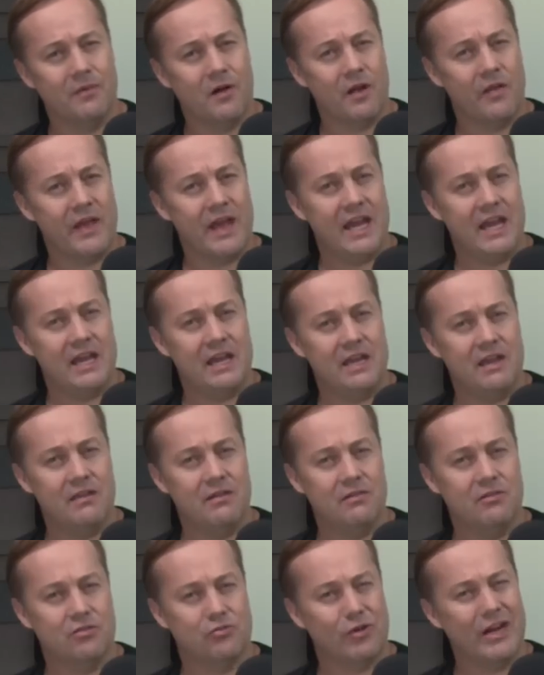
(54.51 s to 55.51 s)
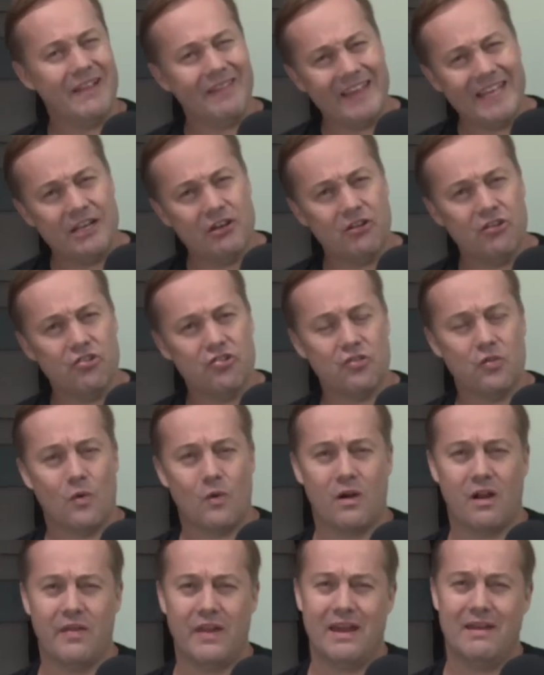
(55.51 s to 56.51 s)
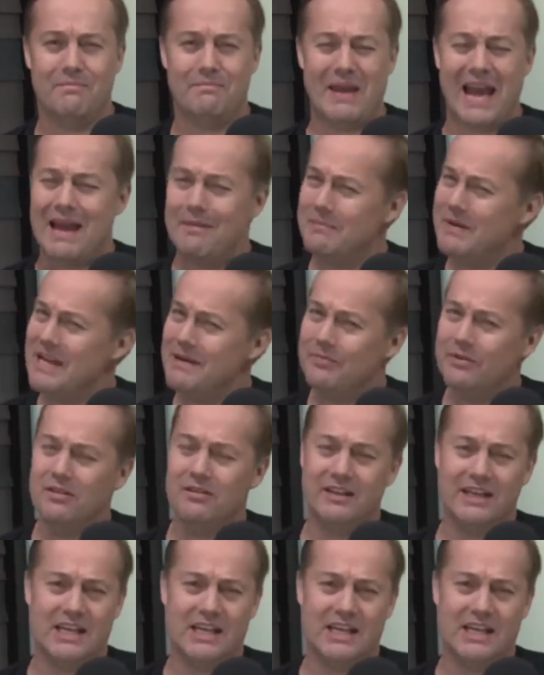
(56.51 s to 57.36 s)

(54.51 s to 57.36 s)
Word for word: Are they great leaders or are they bad people?